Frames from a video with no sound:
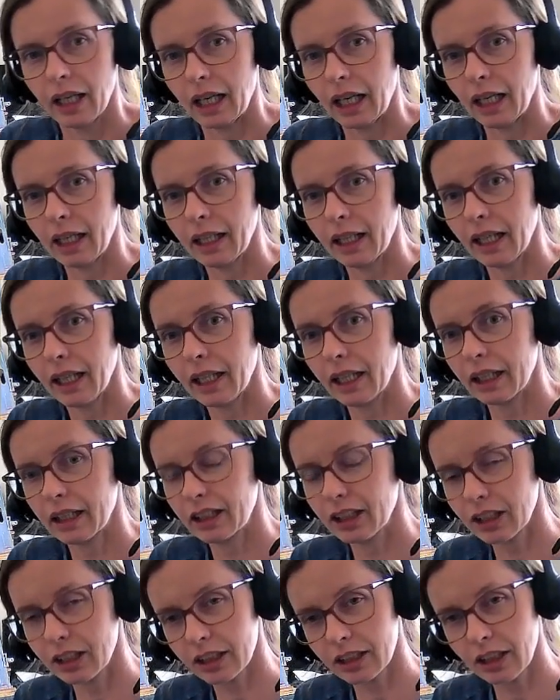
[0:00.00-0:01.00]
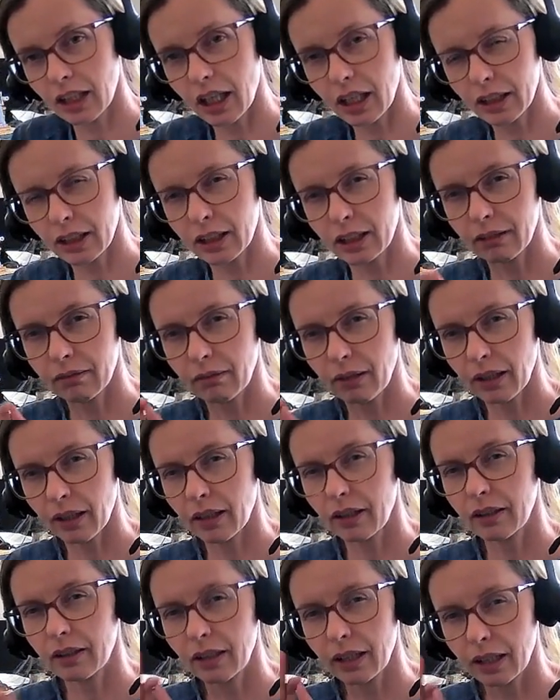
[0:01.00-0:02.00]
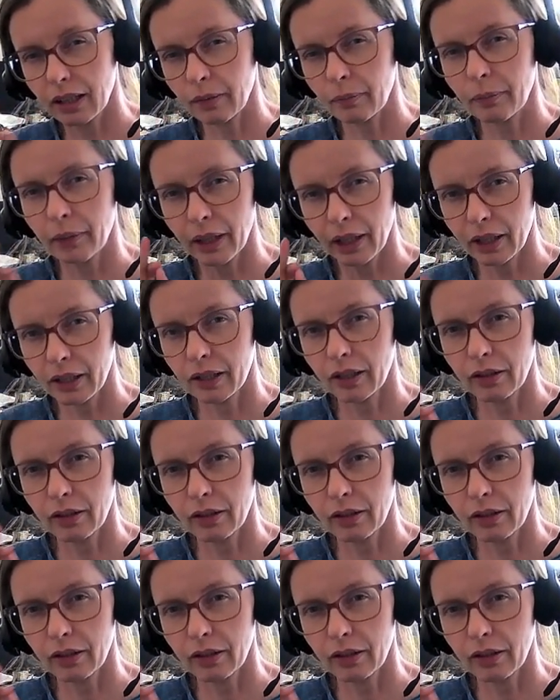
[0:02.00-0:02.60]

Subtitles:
and I can just touch it with a little bit